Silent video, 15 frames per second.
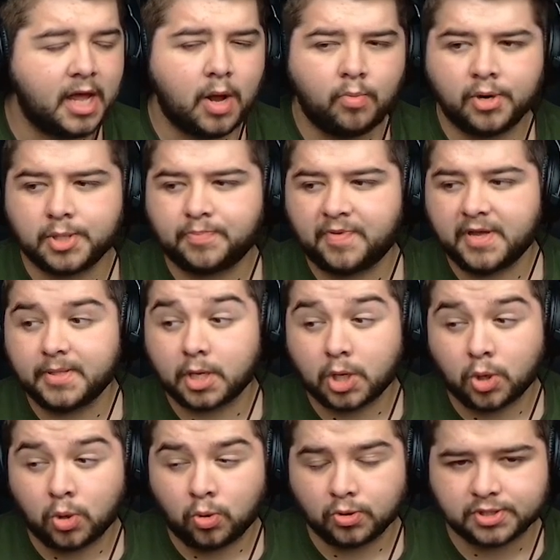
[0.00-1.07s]
Would have been the
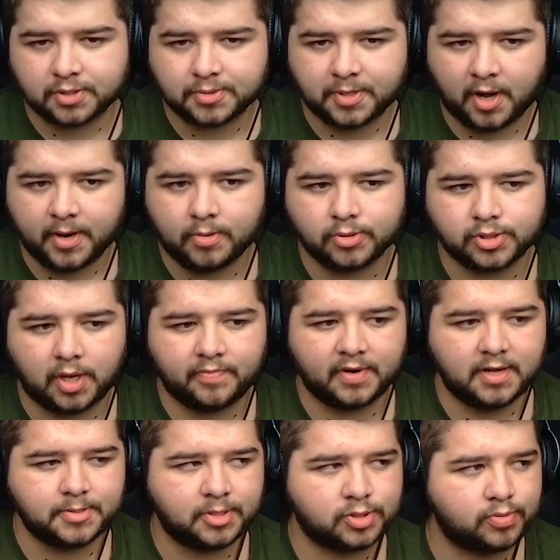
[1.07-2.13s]
quarterfinals, I
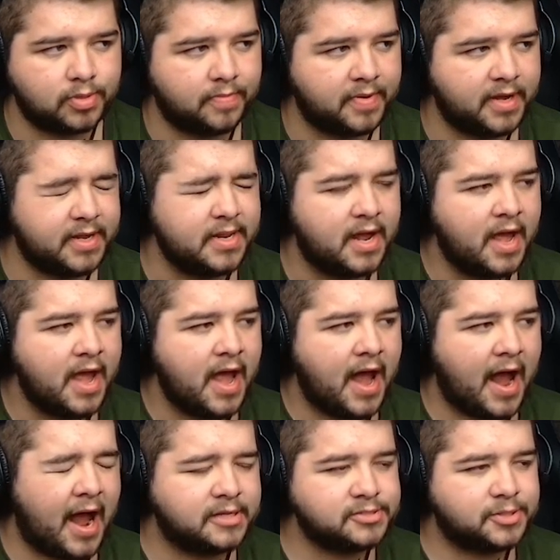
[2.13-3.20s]
believe this would have been.
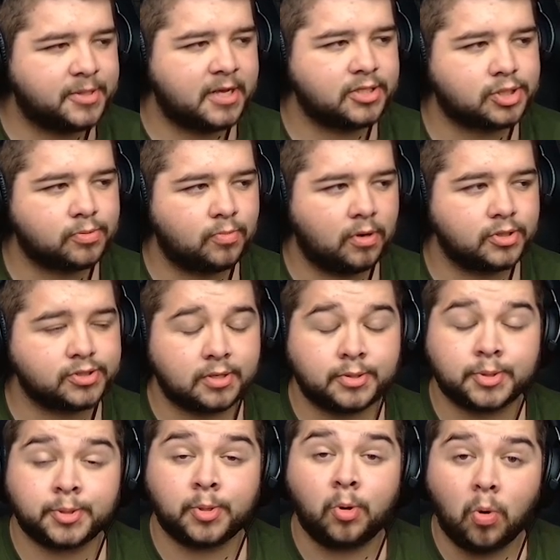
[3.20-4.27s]
And this was a
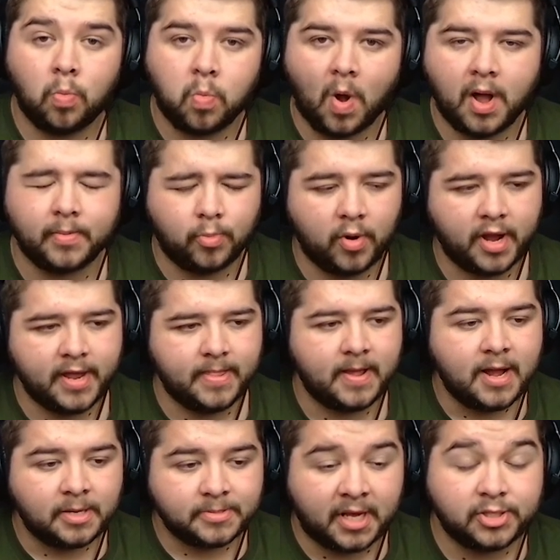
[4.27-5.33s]
4-1 win.
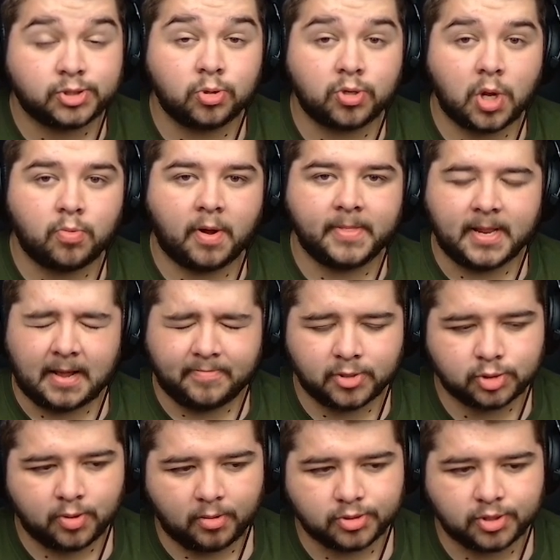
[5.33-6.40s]
They do go 1-0 up as
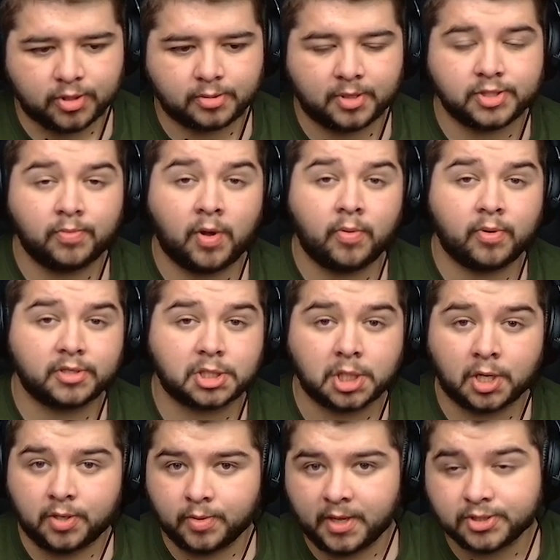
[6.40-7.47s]
well. So the reason I want to show
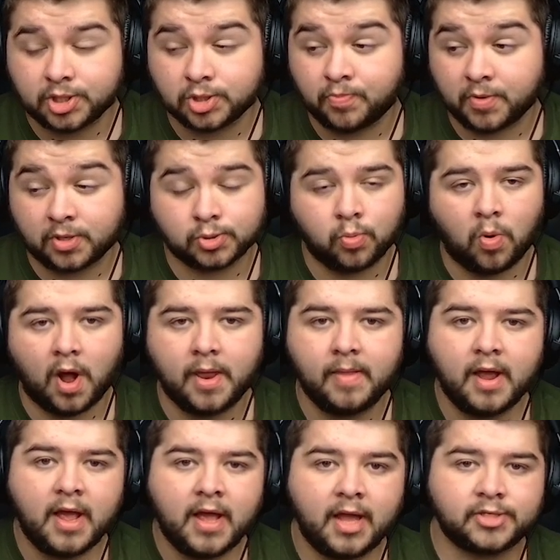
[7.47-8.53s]
you this is because, one,
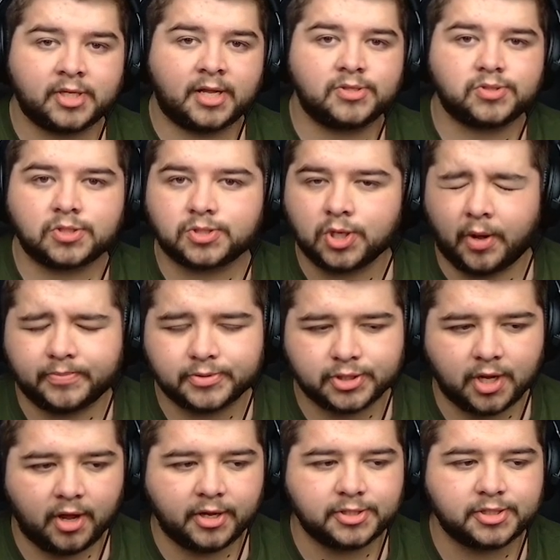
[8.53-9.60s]
it's against the top
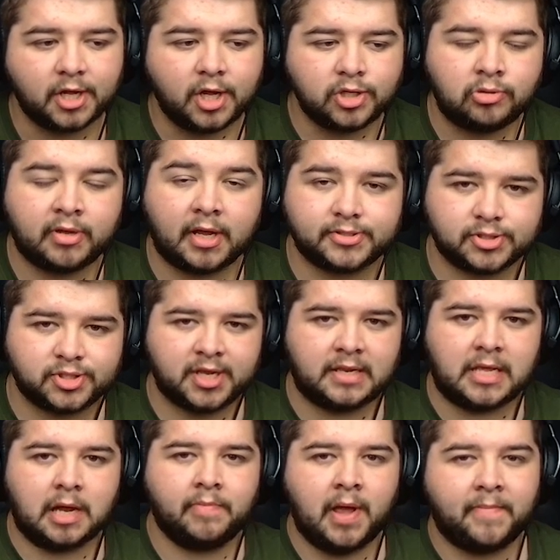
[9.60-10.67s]
side. You get to see a
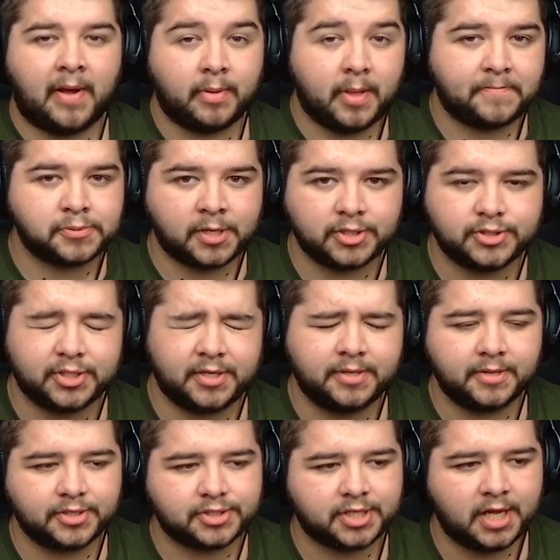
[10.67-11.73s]
little bit about the pressing in
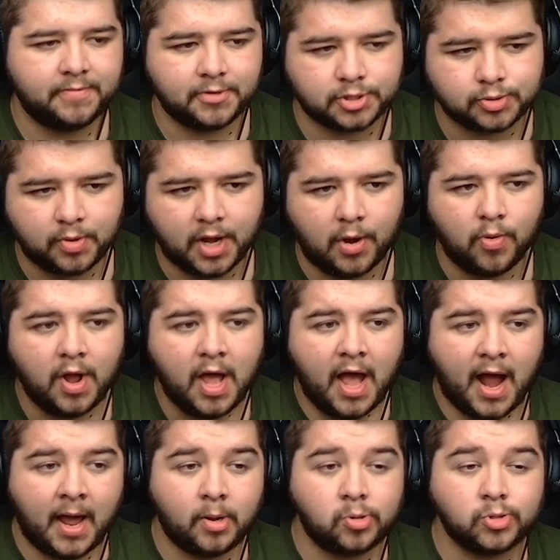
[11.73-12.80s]
this team as well.
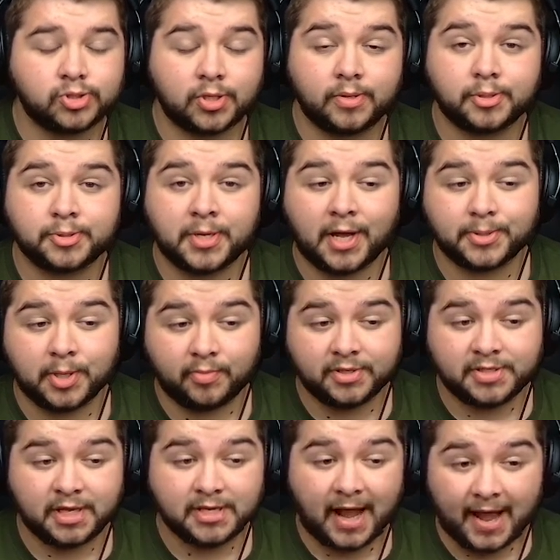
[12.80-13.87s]
And also the fact that we
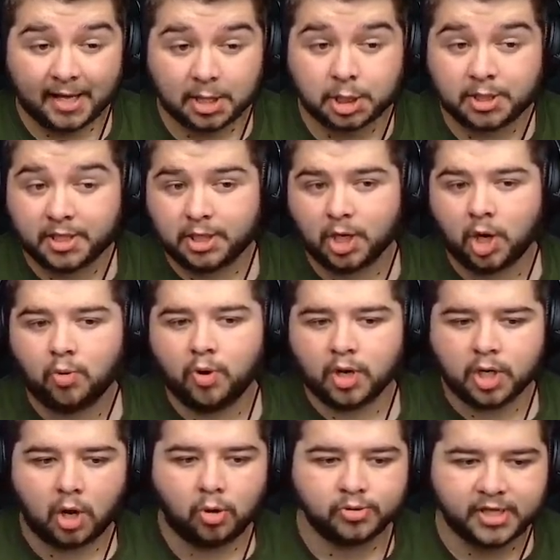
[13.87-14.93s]
did actually go a
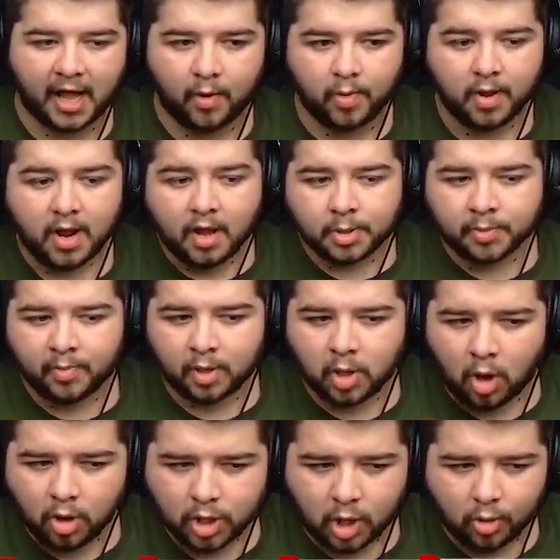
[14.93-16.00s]
goal down from a
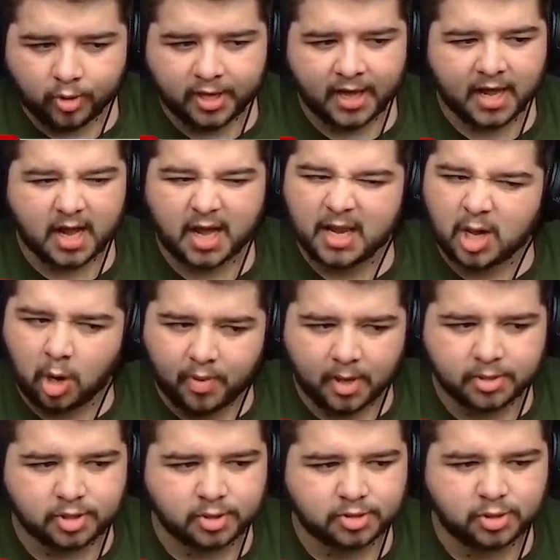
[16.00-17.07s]
long goal kick. A little bit of
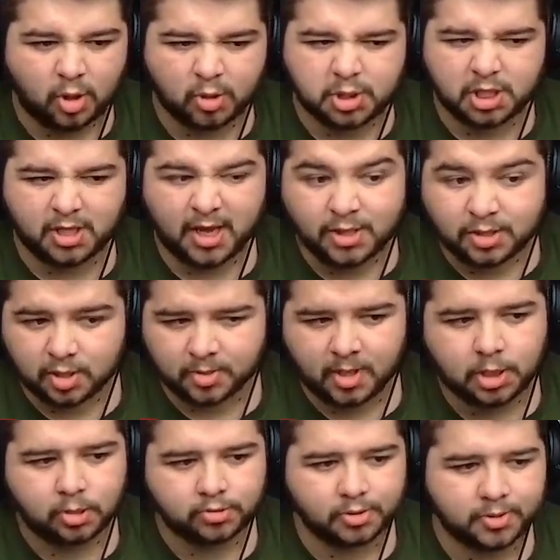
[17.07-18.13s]
just dodgy
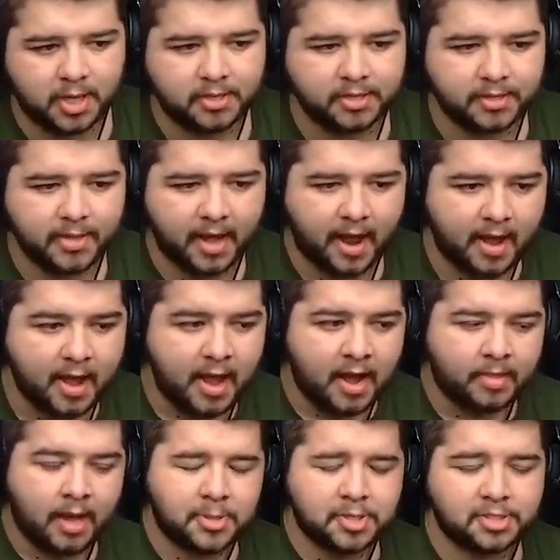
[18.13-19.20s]
individual defending there.
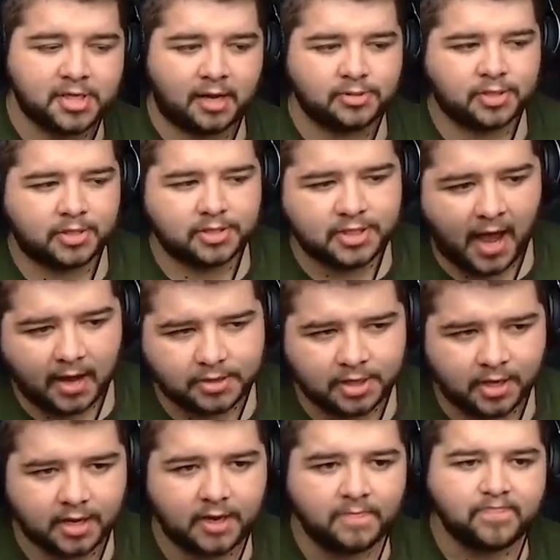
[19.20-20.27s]
Nothing down to the
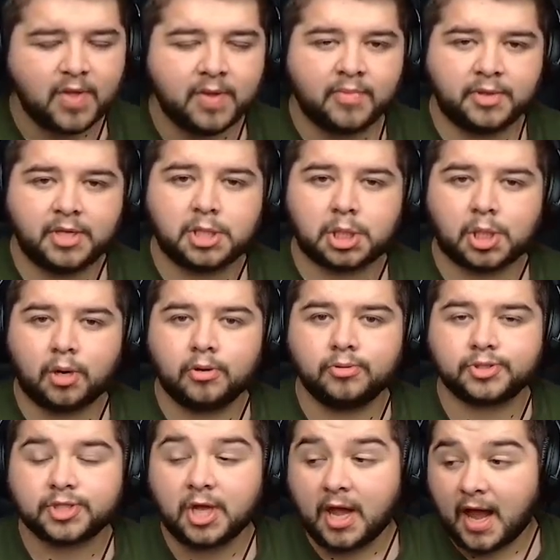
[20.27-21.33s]
tactic. But this
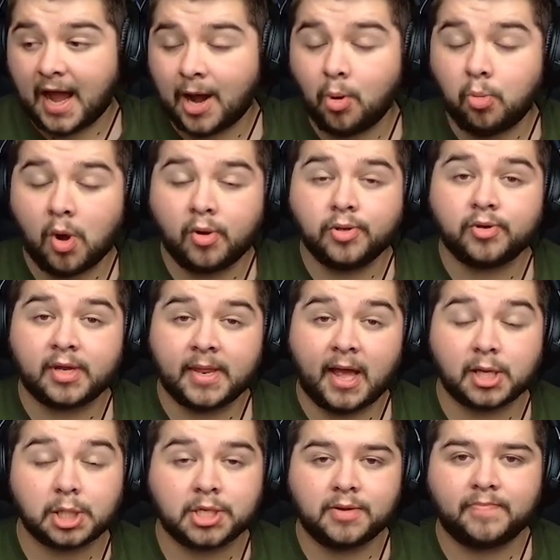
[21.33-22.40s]
shows how well you can
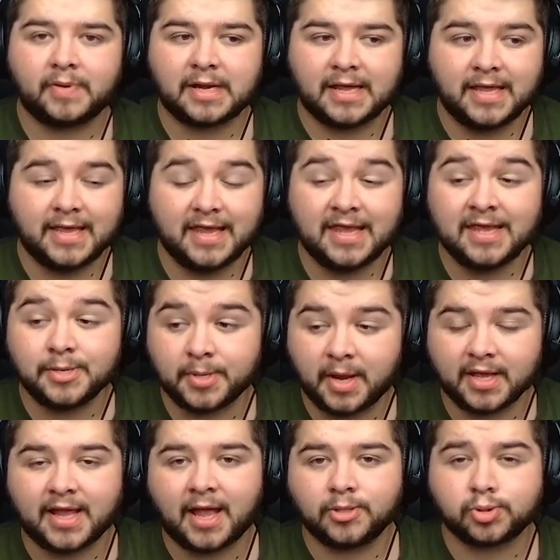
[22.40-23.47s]
actually play even
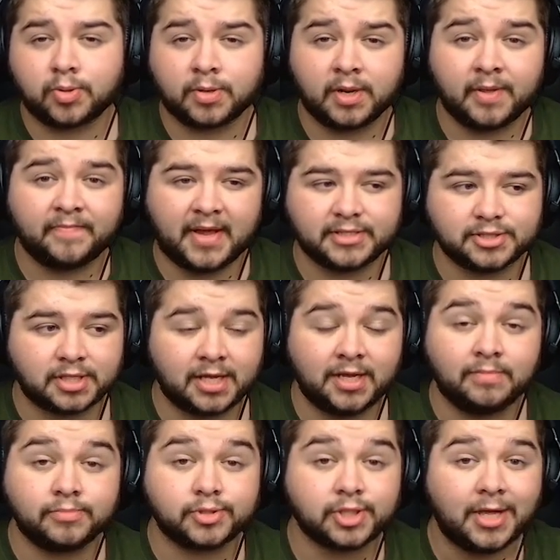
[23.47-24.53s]
against one of the best
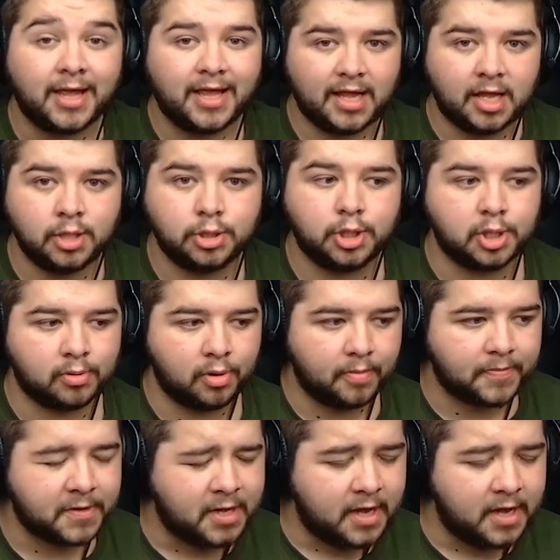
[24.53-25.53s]
teams in Europe.